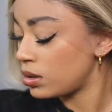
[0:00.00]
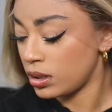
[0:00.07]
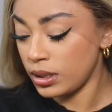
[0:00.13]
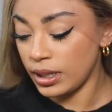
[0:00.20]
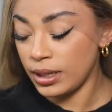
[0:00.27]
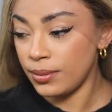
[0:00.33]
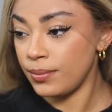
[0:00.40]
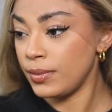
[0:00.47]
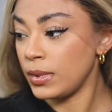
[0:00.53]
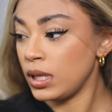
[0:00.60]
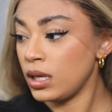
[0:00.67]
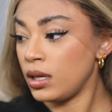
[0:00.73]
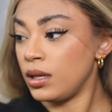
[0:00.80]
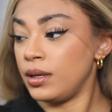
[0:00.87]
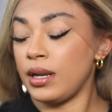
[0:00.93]
Okay,
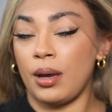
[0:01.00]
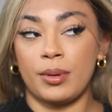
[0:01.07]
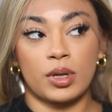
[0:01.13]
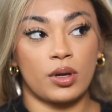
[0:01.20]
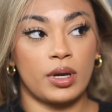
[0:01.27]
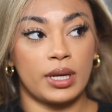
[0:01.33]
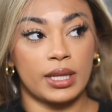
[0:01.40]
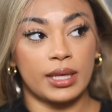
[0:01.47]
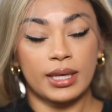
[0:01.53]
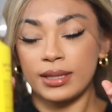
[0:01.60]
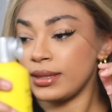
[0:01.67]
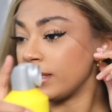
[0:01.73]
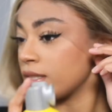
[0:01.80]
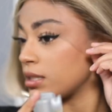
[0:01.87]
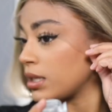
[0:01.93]
now I'm gonna go ahead and
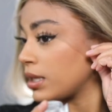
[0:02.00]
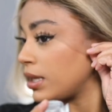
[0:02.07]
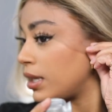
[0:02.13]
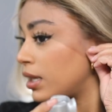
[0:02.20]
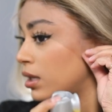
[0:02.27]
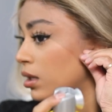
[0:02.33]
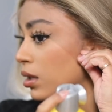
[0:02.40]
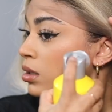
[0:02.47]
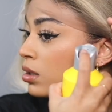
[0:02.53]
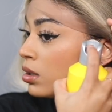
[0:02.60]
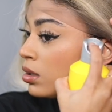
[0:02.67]
get this again.